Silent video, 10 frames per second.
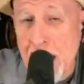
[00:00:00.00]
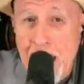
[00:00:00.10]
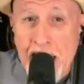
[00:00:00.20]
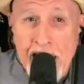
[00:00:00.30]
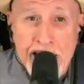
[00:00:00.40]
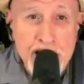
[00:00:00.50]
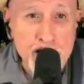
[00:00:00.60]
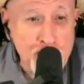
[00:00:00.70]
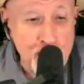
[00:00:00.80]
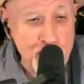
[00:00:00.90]
at
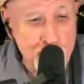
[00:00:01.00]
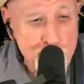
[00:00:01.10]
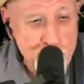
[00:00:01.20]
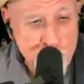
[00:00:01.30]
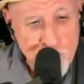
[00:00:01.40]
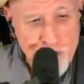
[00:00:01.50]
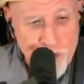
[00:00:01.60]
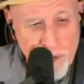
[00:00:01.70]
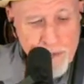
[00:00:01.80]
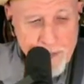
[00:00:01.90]
it, you lose.
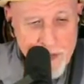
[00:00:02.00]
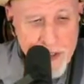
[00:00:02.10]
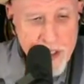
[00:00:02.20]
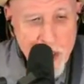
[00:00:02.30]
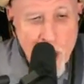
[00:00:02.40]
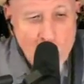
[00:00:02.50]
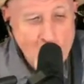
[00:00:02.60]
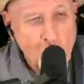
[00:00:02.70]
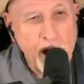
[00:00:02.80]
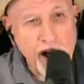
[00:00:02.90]

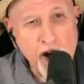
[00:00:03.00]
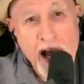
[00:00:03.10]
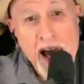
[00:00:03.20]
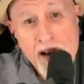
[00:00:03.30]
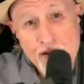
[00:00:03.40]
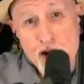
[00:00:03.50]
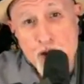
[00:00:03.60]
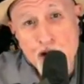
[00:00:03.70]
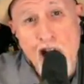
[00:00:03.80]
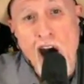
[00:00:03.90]
Where have
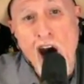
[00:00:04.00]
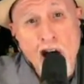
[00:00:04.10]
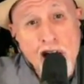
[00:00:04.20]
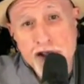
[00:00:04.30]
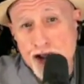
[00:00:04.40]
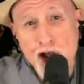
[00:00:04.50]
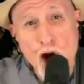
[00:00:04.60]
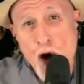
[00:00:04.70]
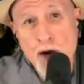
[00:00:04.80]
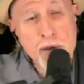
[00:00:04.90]
you gone,
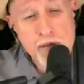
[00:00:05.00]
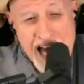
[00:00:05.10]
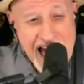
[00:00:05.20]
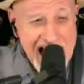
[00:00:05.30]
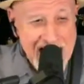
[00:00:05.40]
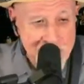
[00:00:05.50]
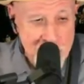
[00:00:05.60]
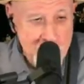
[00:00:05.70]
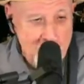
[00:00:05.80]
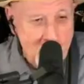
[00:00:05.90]
Joe
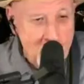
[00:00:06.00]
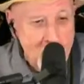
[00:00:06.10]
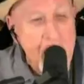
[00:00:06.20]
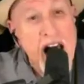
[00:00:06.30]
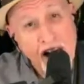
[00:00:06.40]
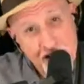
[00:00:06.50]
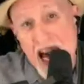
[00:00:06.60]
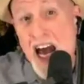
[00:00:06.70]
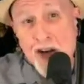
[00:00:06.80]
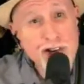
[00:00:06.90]
DiMaggio? A
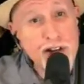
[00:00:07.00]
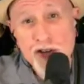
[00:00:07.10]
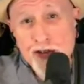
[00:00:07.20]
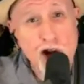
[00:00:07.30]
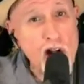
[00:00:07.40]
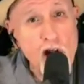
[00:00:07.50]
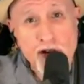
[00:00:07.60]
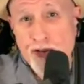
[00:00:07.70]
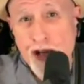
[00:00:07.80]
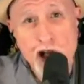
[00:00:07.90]
nation
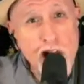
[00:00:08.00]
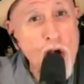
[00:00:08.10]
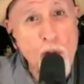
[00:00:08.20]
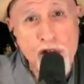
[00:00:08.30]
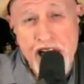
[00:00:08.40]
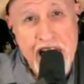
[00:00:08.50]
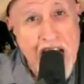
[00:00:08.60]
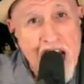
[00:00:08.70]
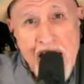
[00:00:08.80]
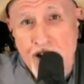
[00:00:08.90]
turns its lonely
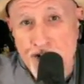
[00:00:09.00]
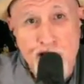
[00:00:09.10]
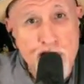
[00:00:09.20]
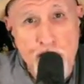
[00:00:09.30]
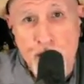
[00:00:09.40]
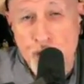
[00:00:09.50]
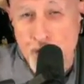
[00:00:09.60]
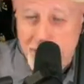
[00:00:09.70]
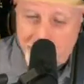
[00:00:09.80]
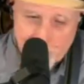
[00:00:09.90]
eyes to you.